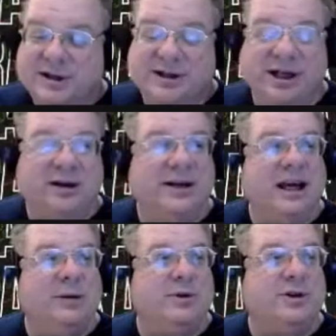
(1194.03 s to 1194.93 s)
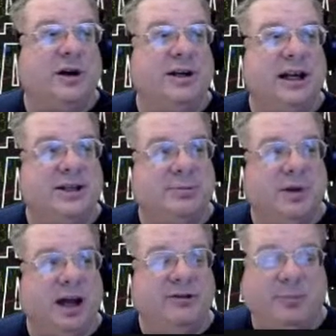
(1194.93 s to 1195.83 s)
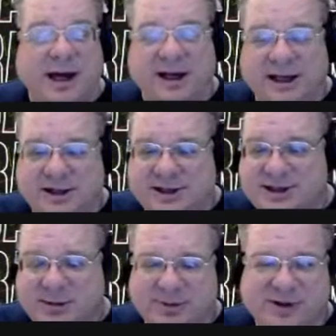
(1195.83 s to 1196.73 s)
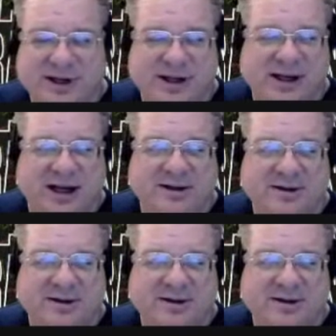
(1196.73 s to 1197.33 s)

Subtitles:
again, we're starting to get some life back into some of the